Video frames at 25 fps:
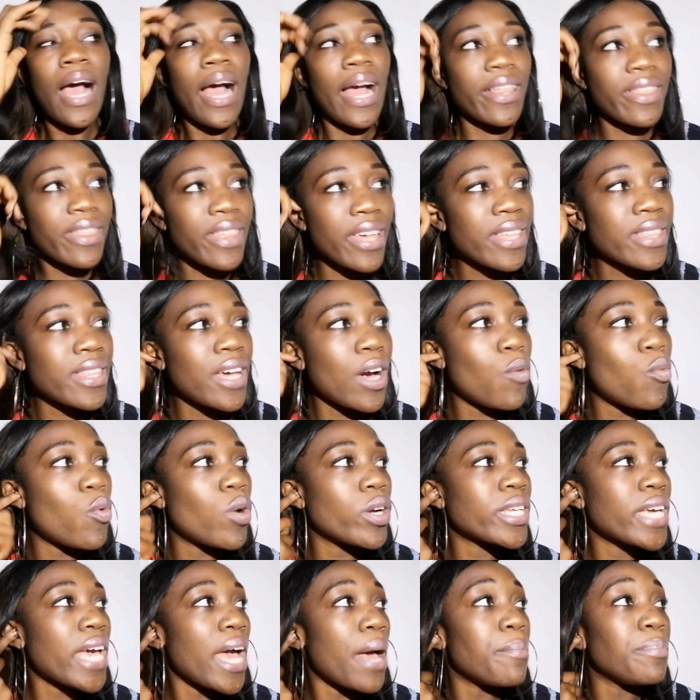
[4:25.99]
I think that
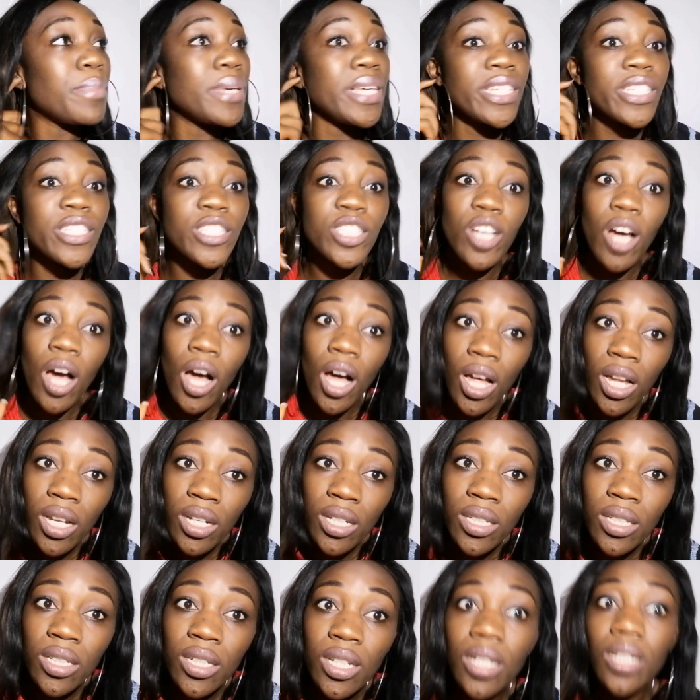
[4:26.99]
what can be
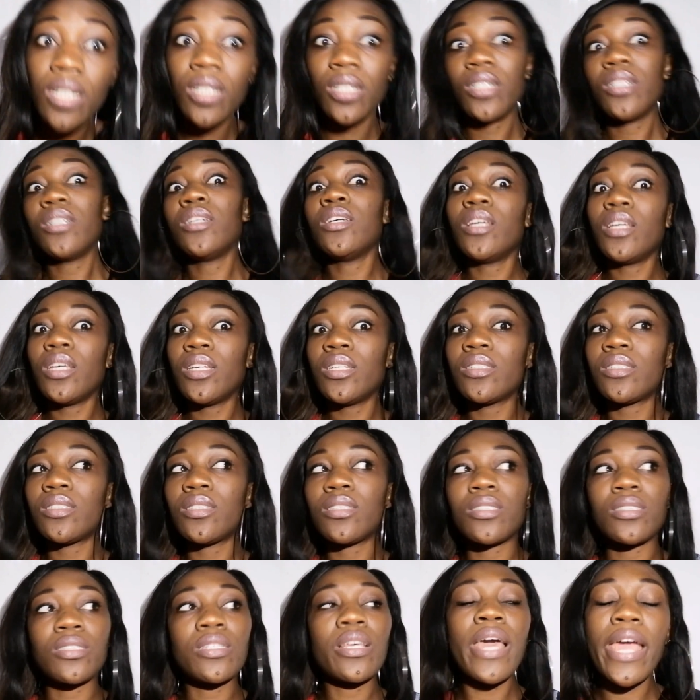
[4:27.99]
done
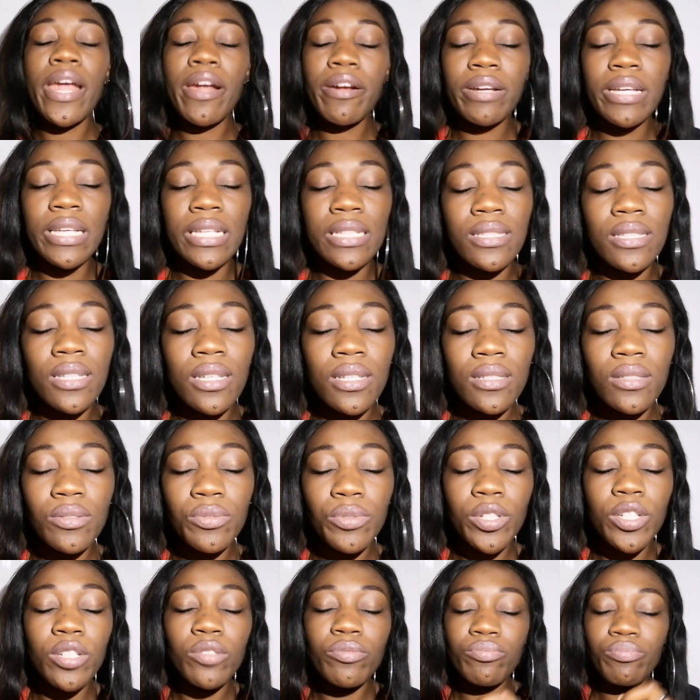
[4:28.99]
is air
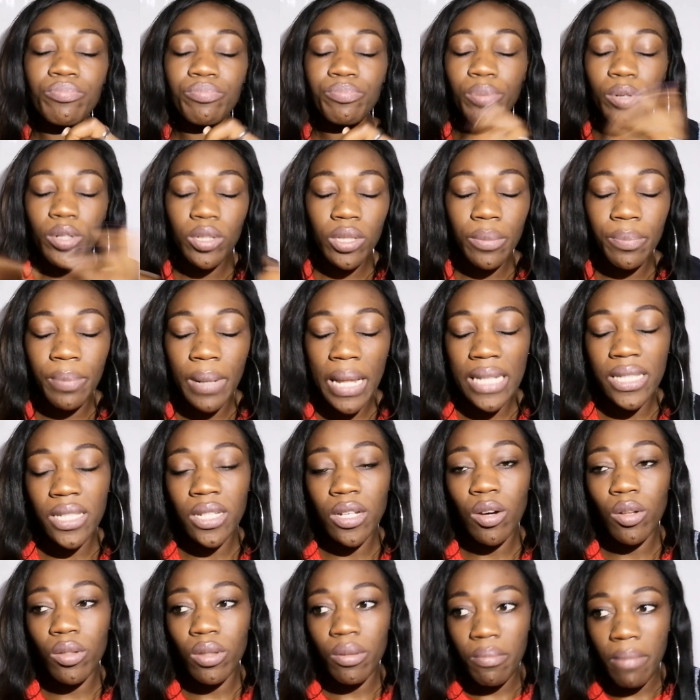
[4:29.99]
kisses. You can put the
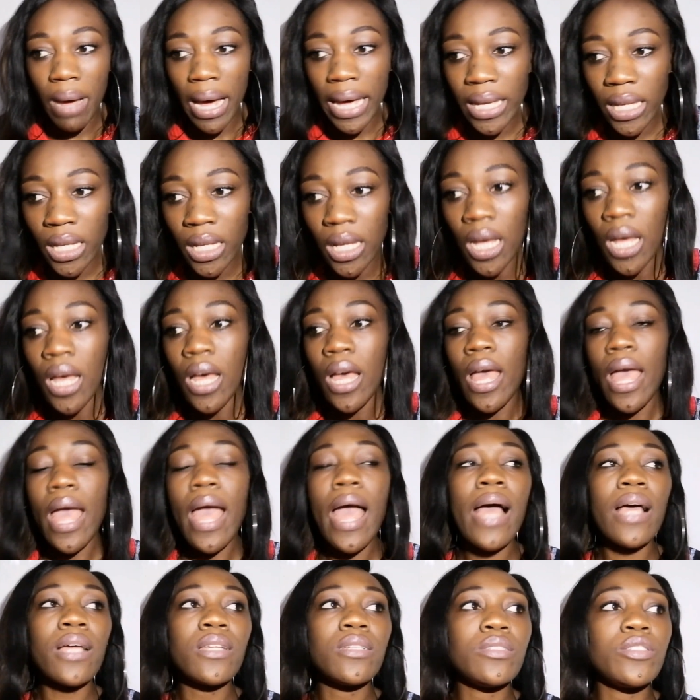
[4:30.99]
plastic on the mic
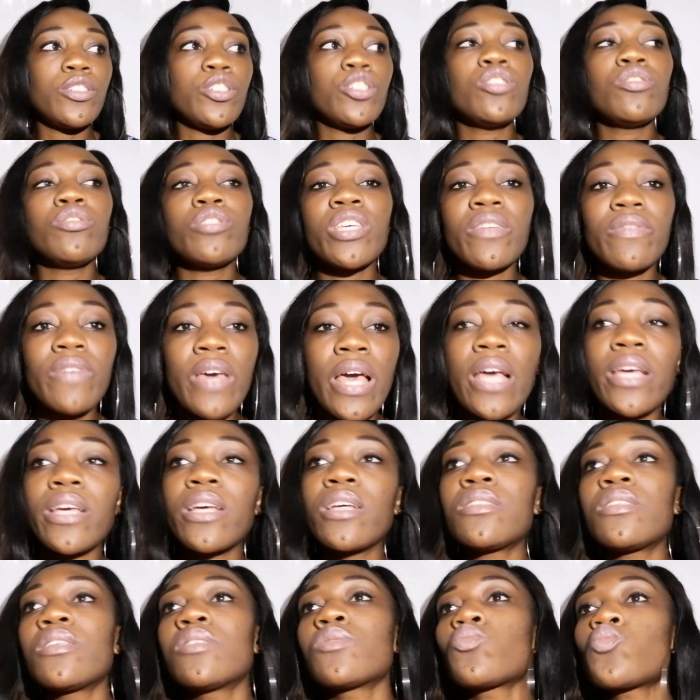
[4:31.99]
and give air
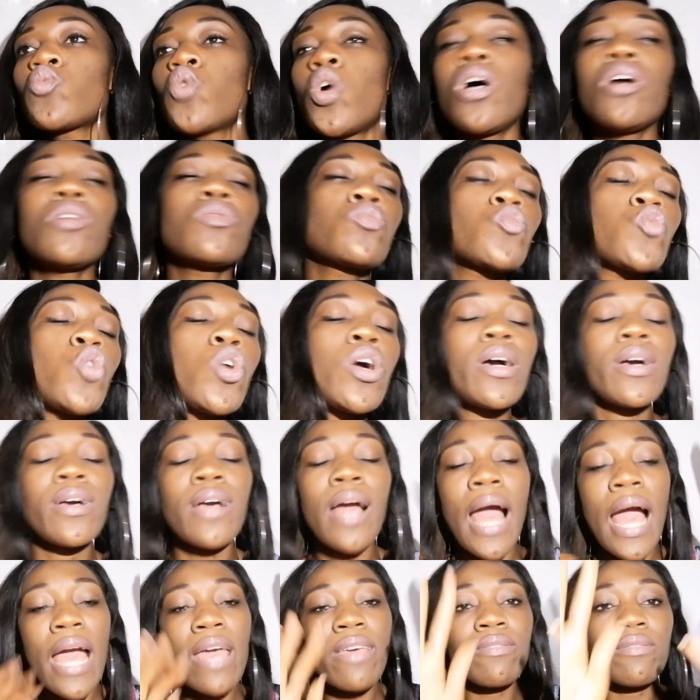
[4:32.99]
kisses,
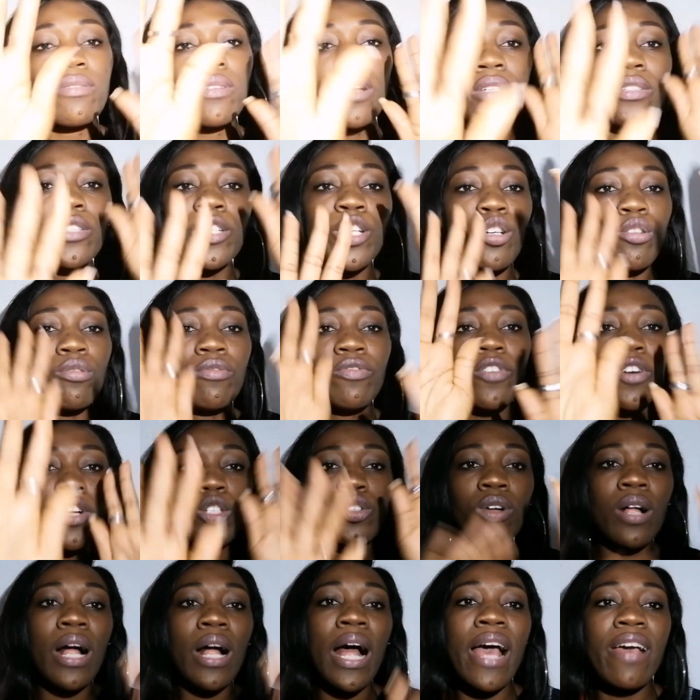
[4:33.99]

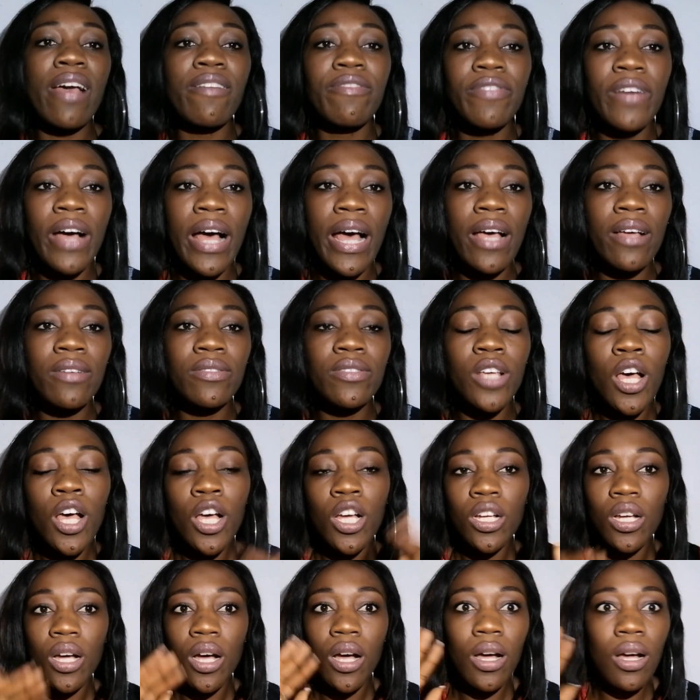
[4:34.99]
virtual high fives.
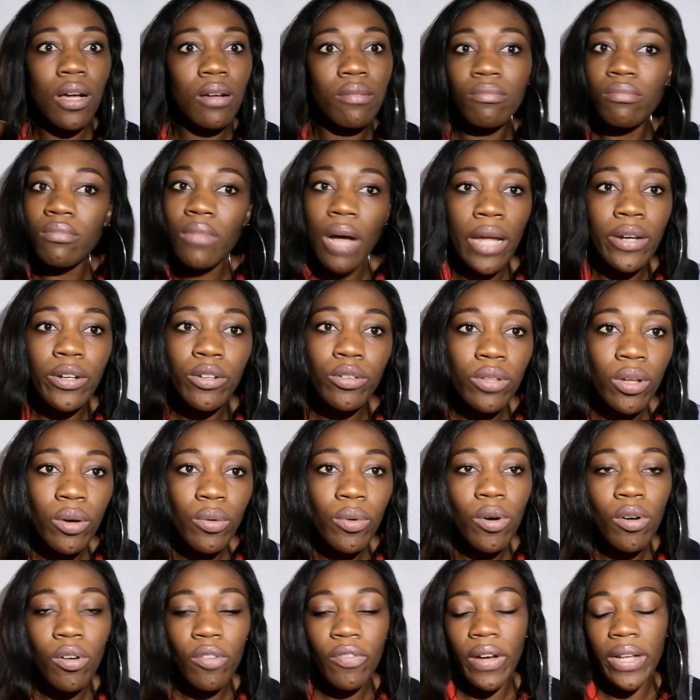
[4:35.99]
I know that
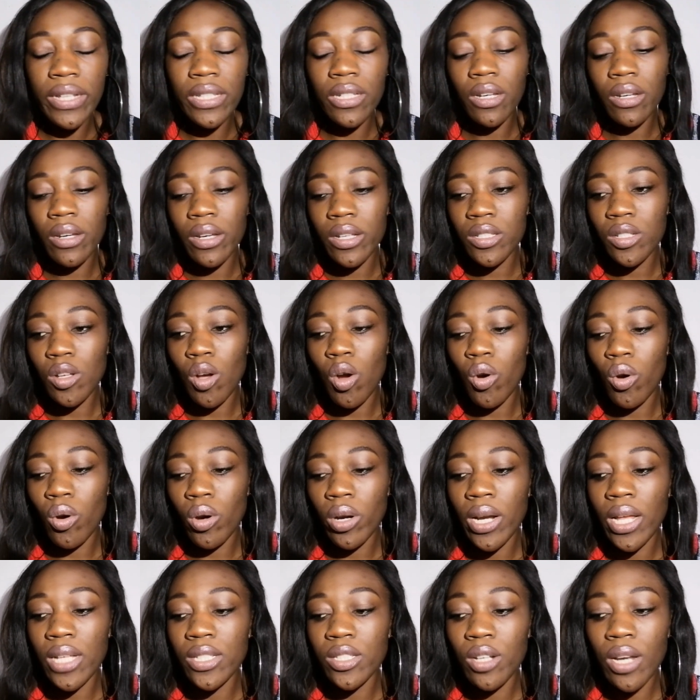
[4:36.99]
we're all fighting against
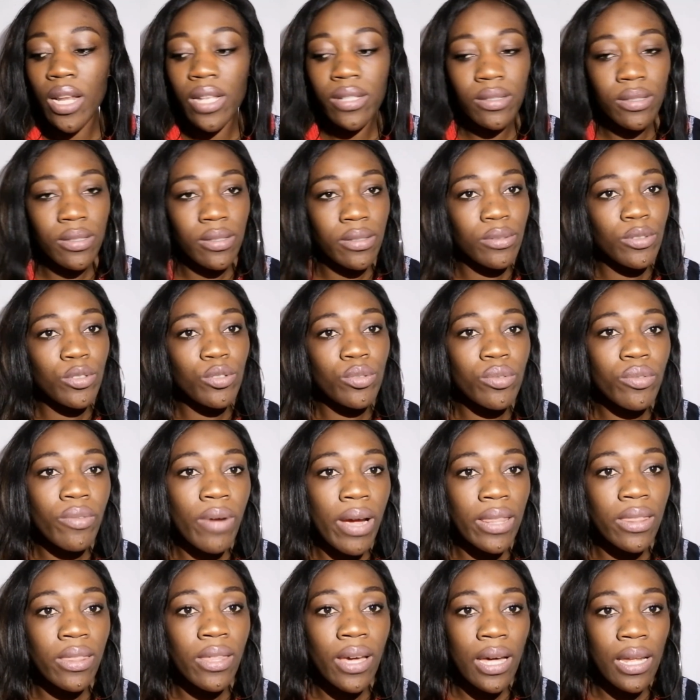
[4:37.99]
corona, so let's do the
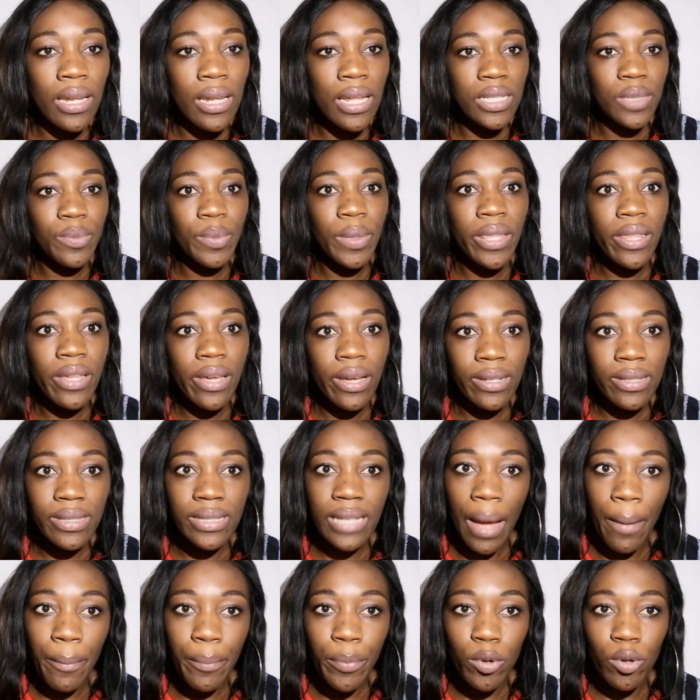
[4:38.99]
right thing and let's be the
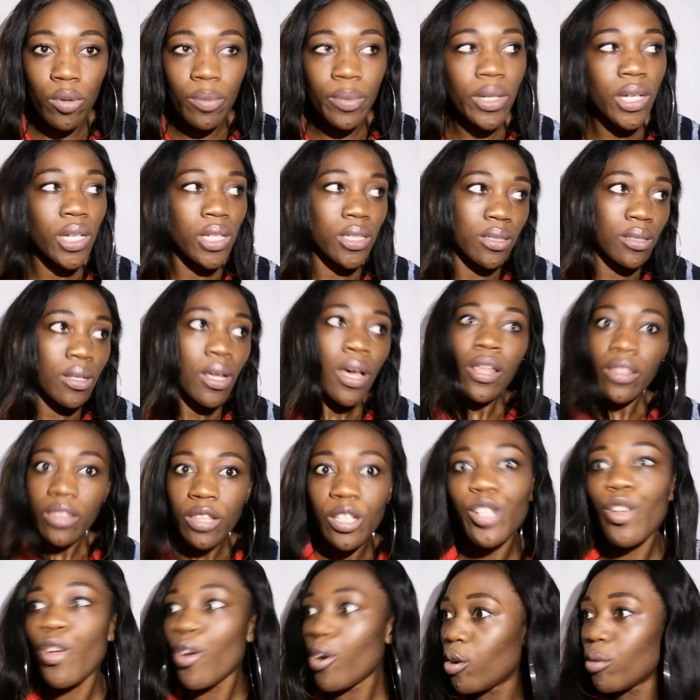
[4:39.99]
example because
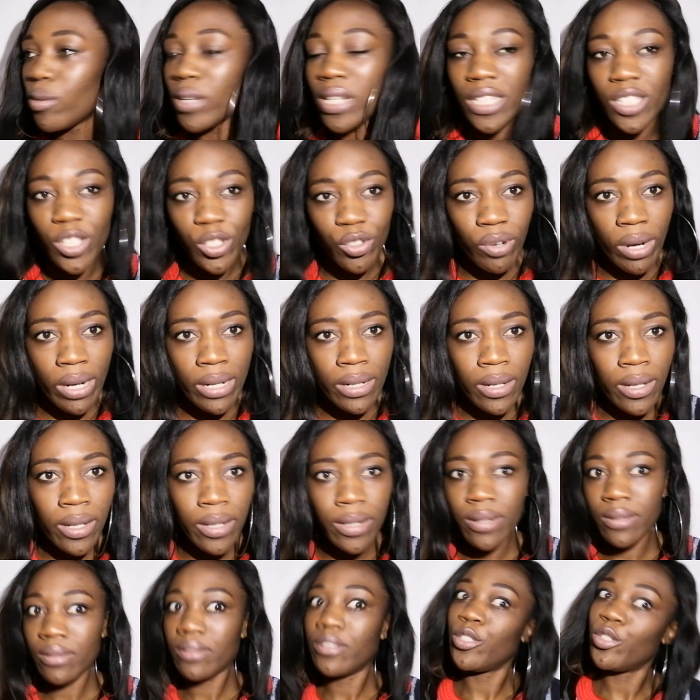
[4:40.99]
the show is
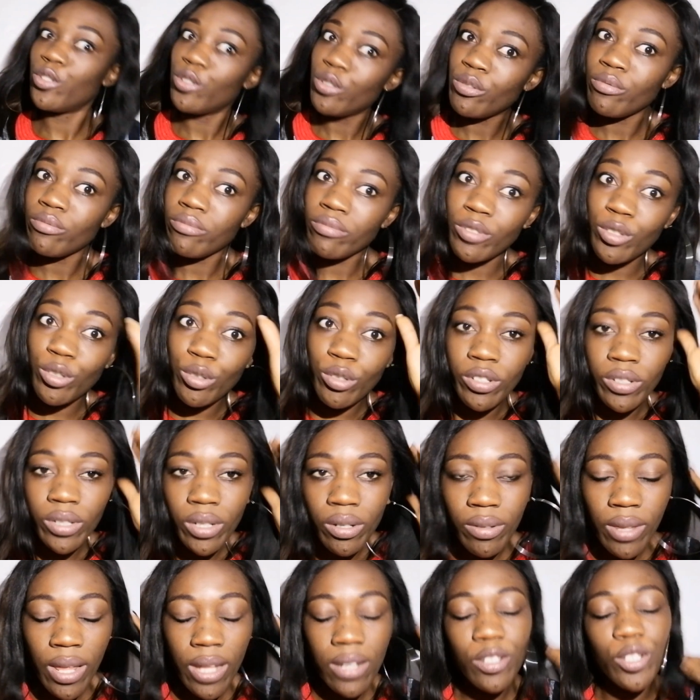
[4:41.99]
trending. Do you
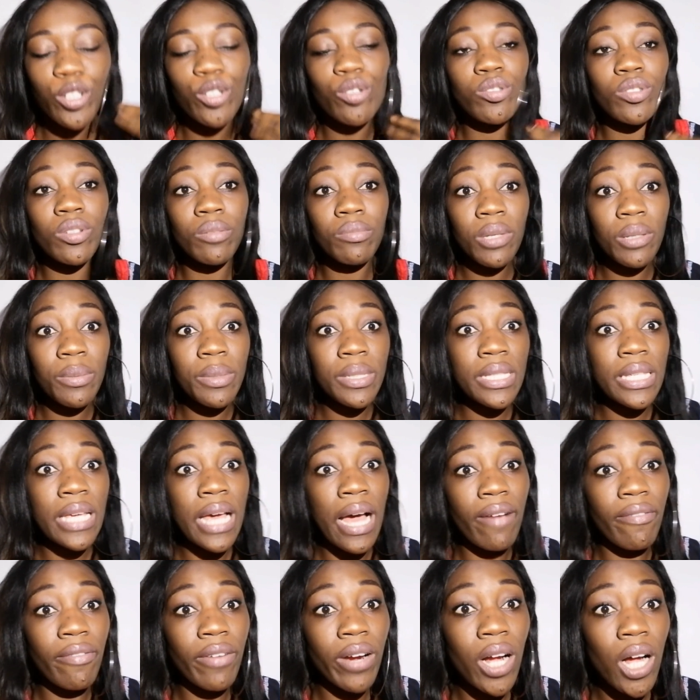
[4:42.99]
know that the show is on
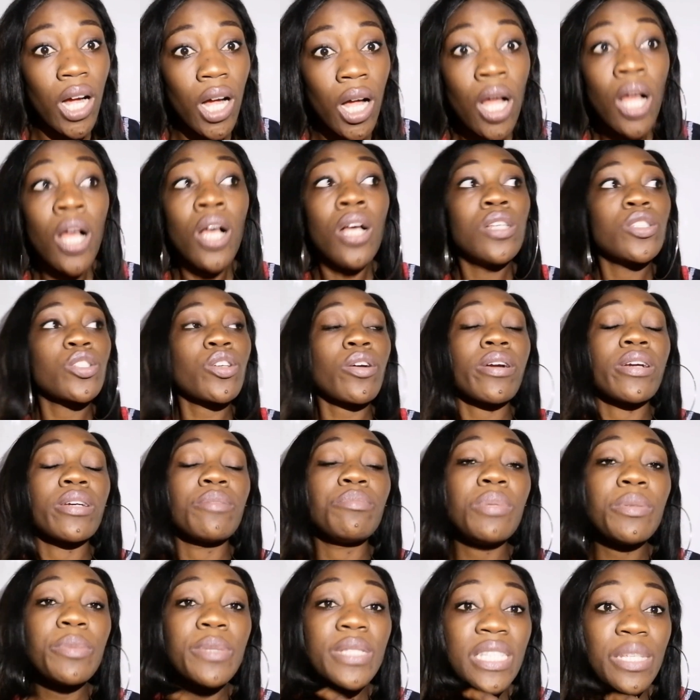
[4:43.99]
BBC Africa? Sorry,
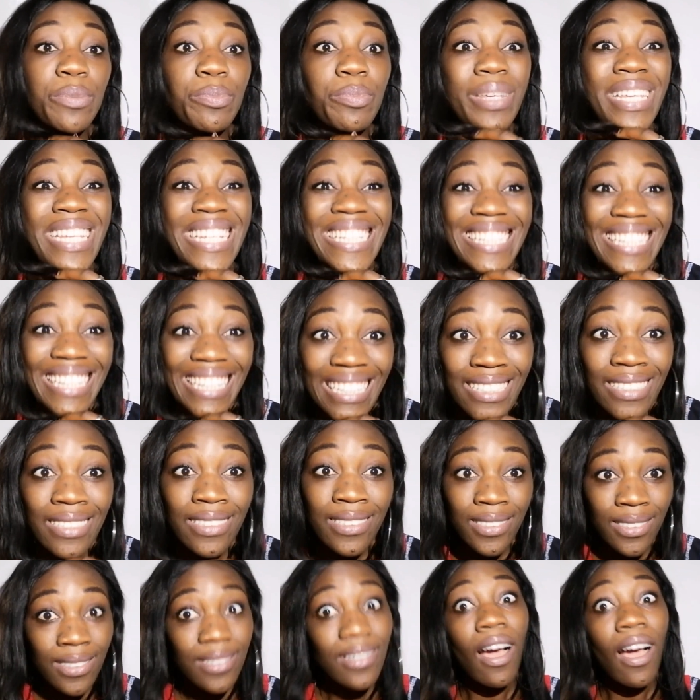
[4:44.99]
BBC Pidgin.